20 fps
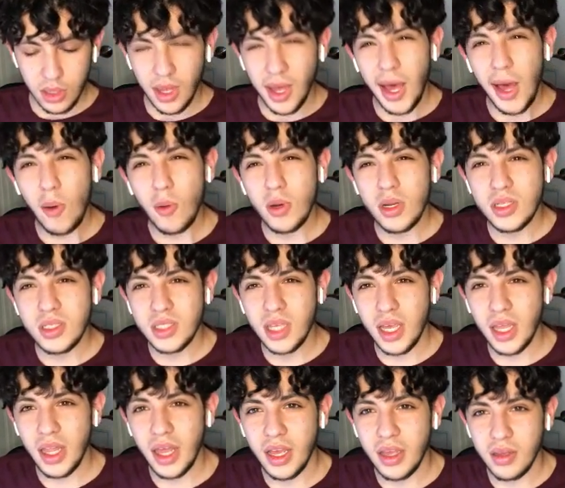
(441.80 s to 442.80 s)
I wouldn't say
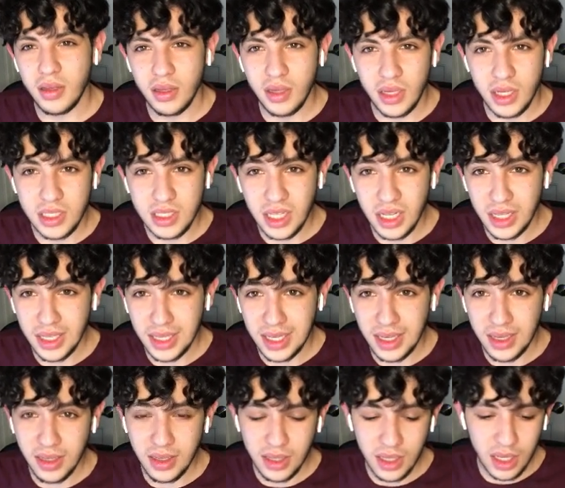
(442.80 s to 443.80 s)
like it's
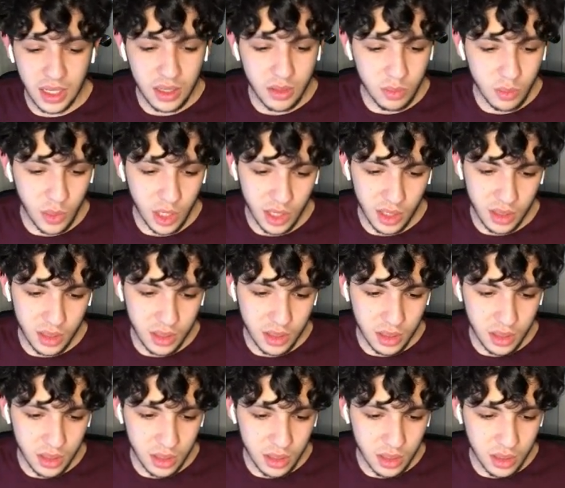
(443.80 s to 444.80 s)
elite, but
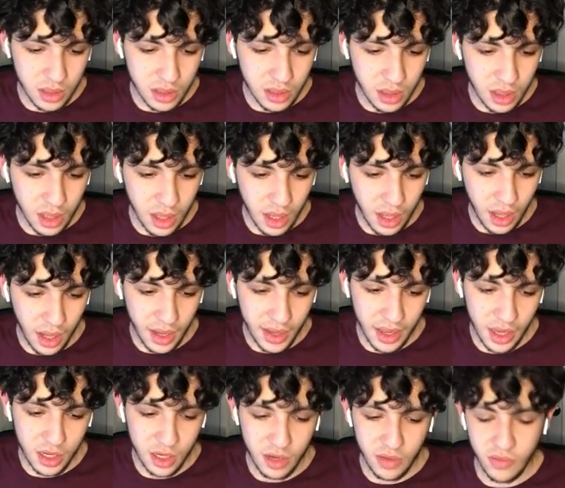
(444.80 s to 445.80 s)
high
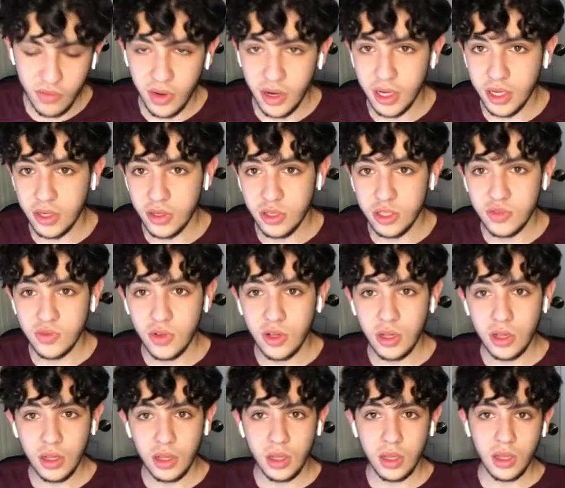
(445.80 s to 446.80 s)
end of very
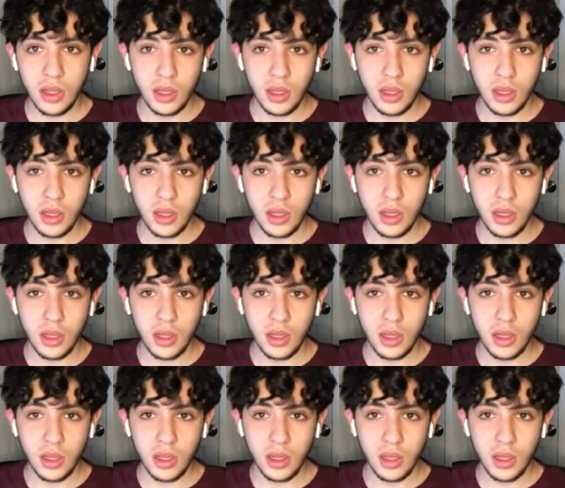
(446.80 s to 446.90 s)
useful.